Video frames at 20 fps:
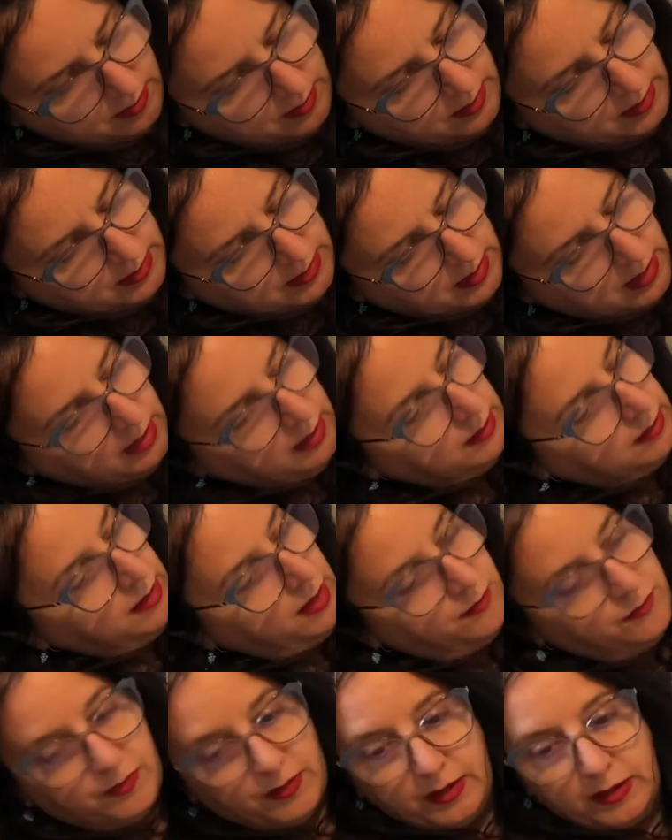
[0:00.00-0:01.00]
It's kind of
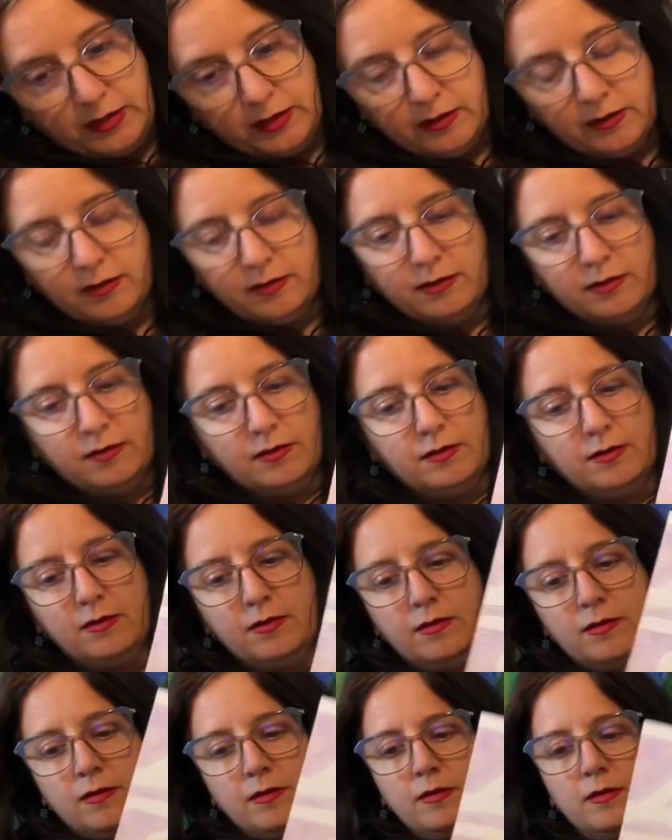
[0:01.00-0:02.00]
lovely.
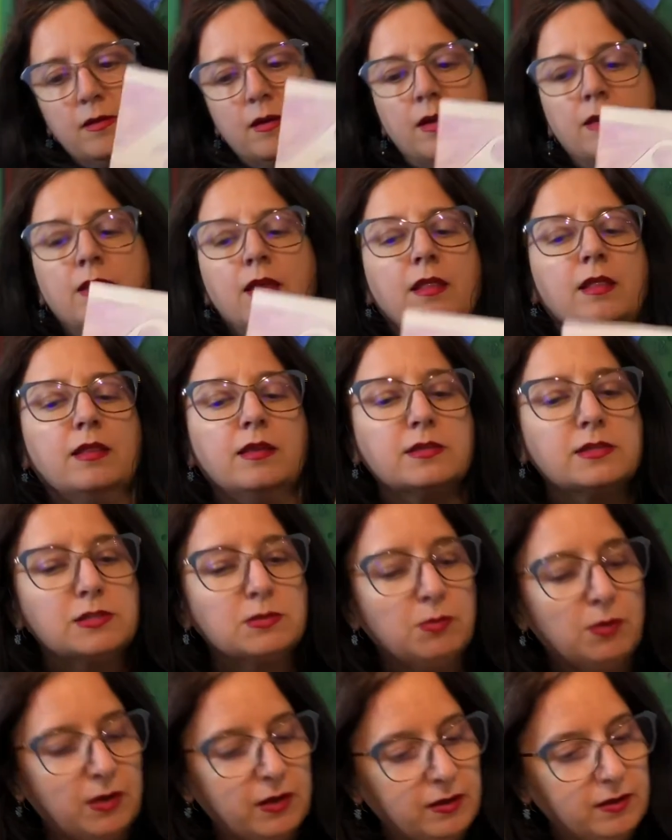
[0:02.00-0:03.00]
And then this
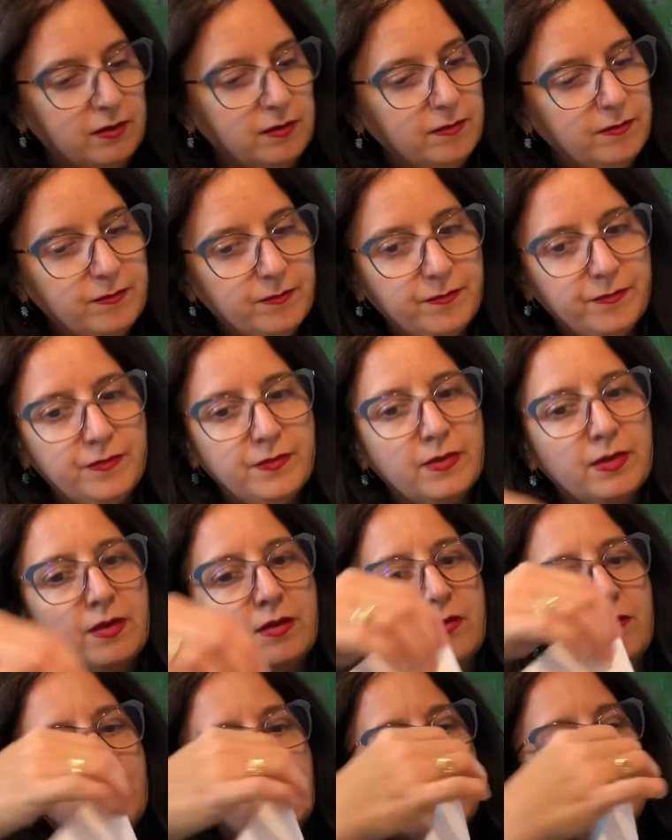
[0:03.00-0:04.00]
one
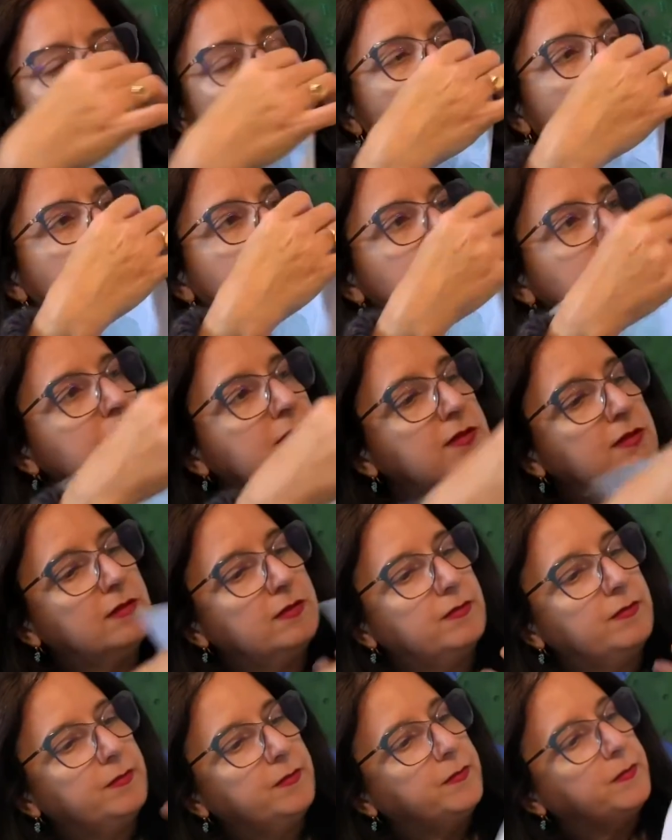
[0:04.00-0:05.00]
for this.
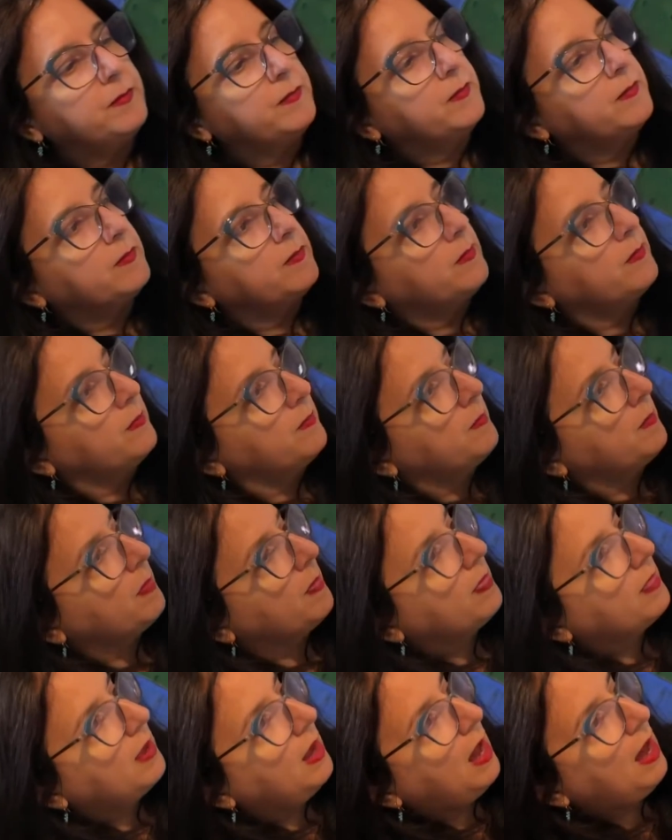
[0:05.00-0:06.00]

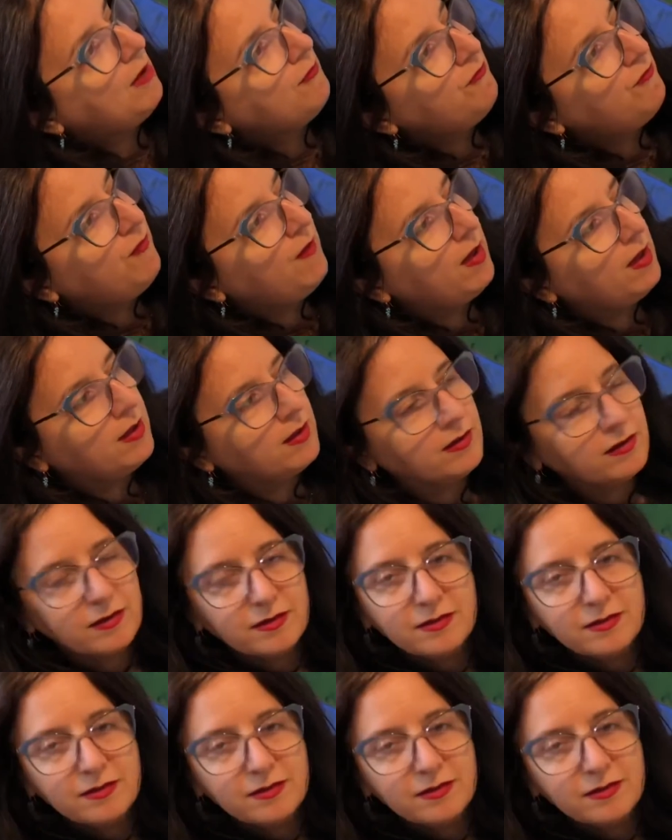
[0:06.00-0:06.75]
Have fun.